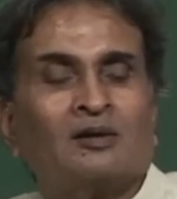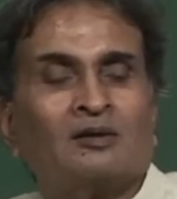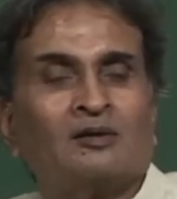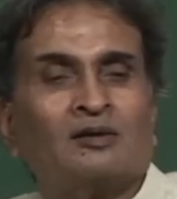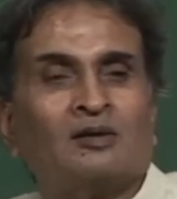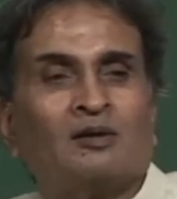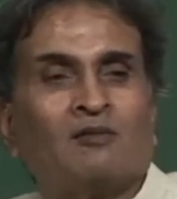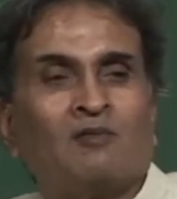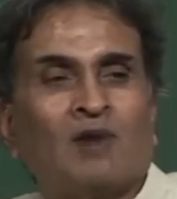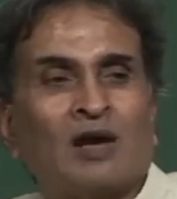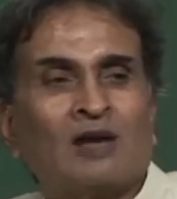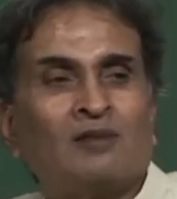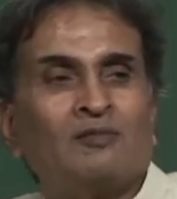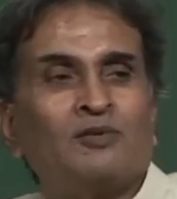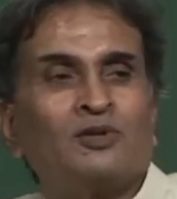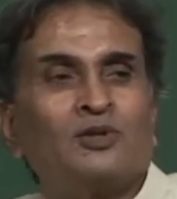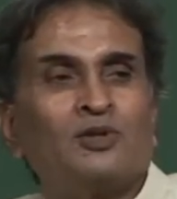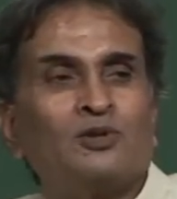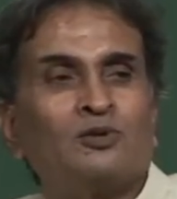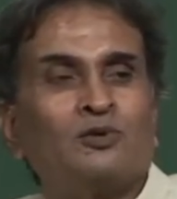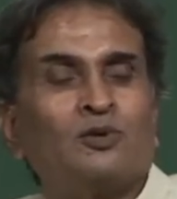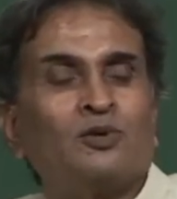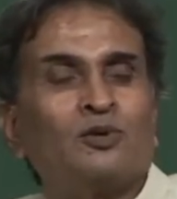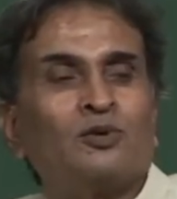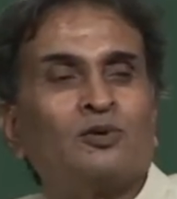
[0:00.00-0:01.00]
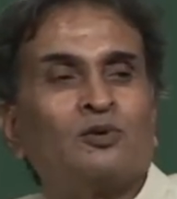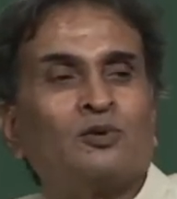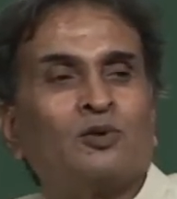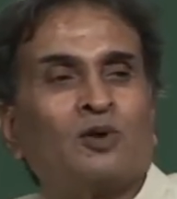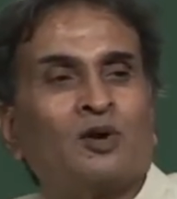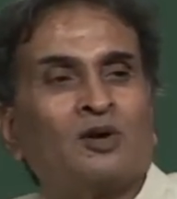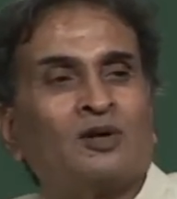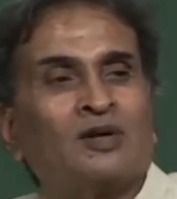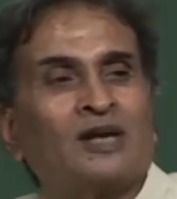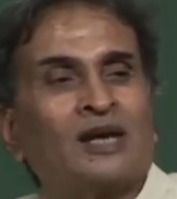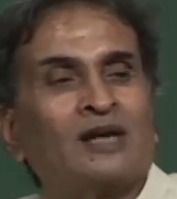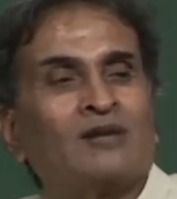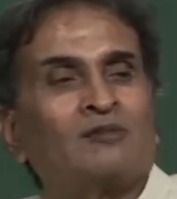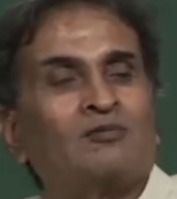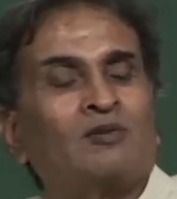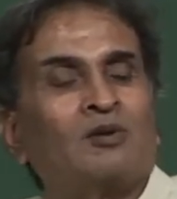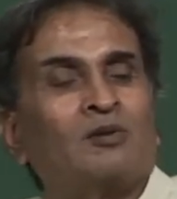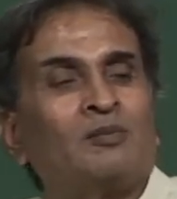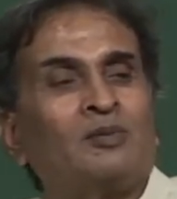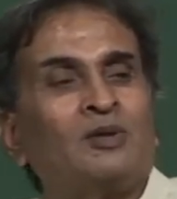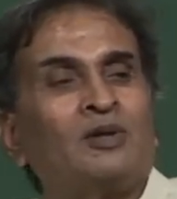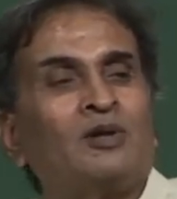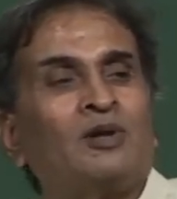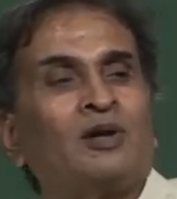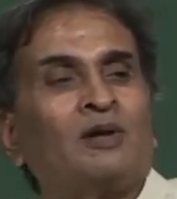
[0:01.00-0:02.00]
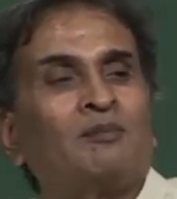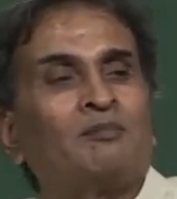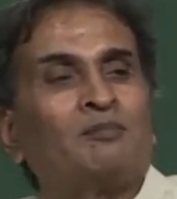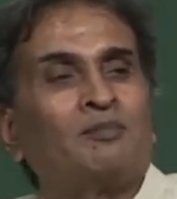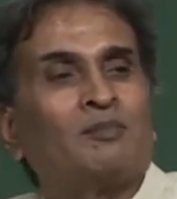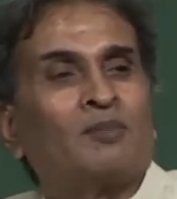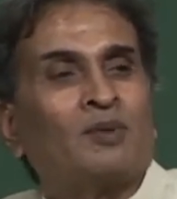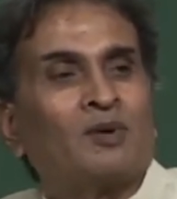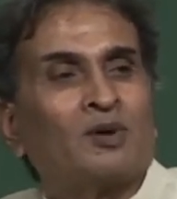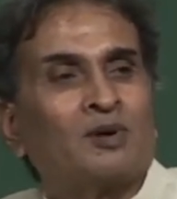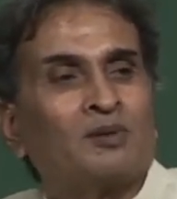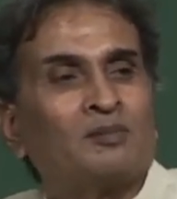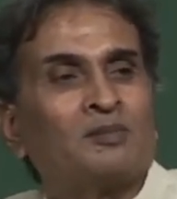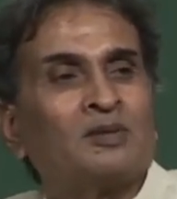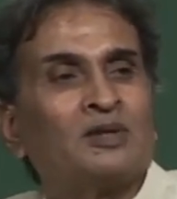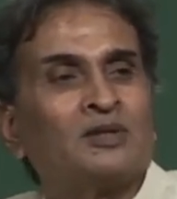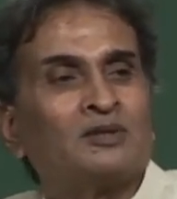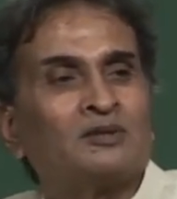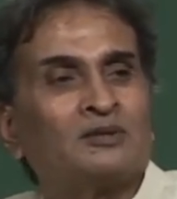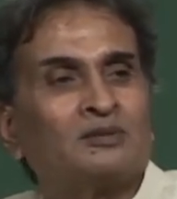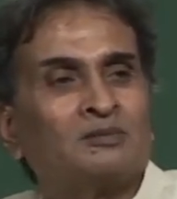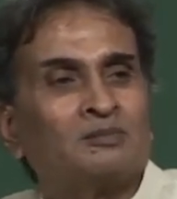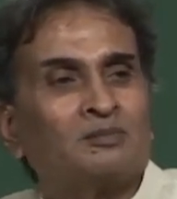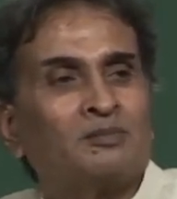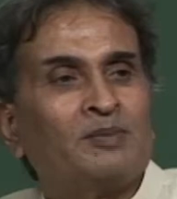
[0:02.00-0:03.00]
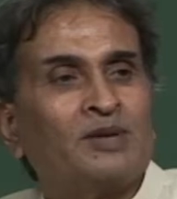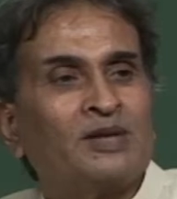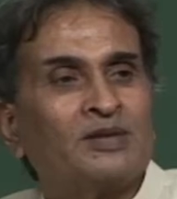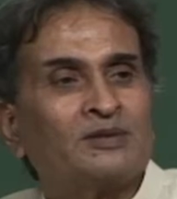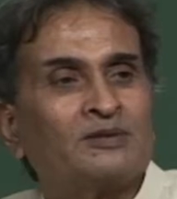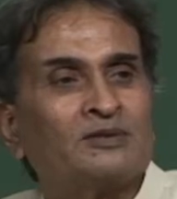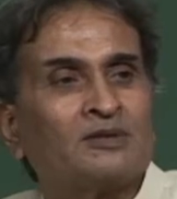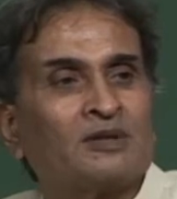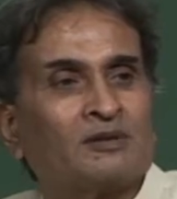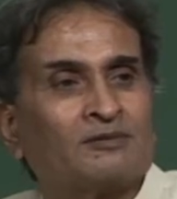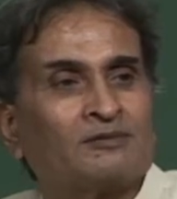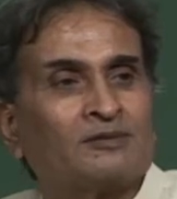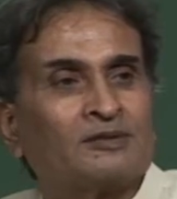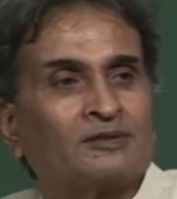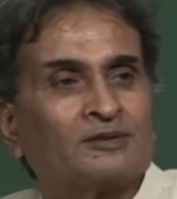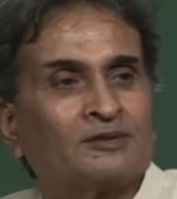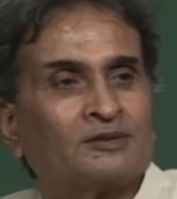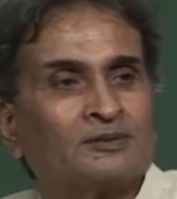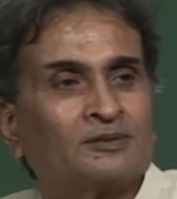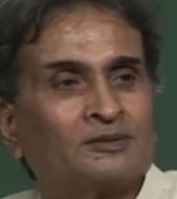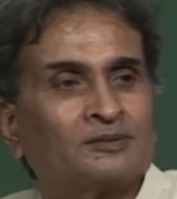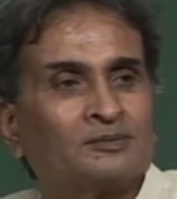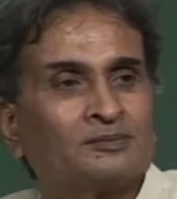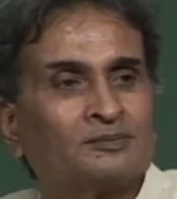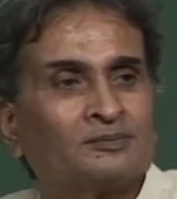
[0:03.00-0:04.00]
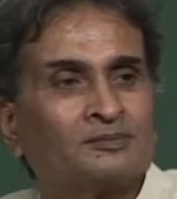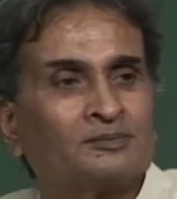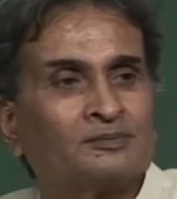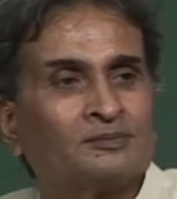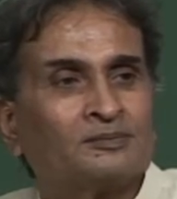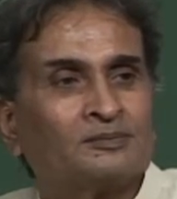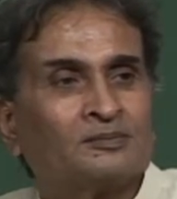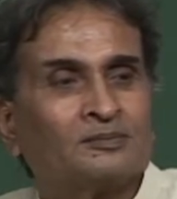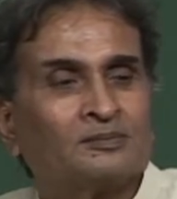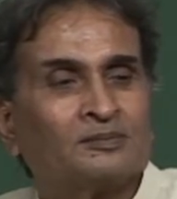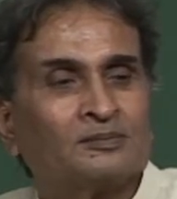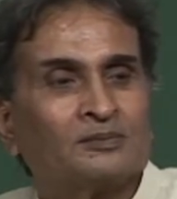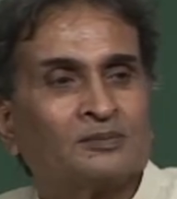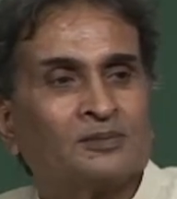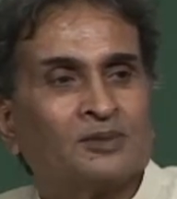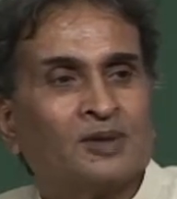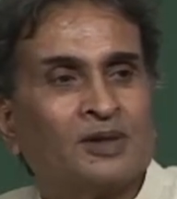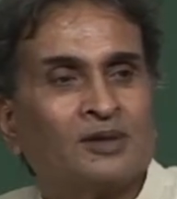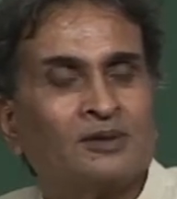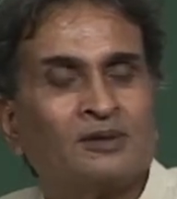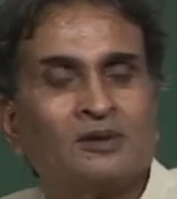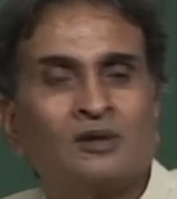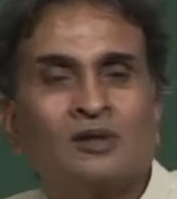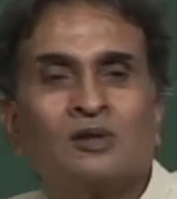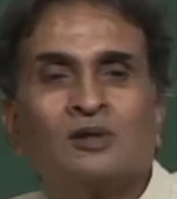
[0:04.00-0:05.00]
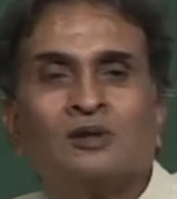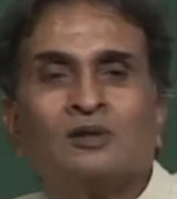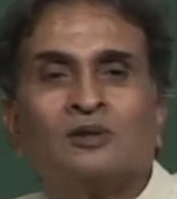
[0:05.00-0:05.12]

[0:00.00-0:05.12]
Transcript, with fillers: The one which is going to contact will be a polymer based surface, right.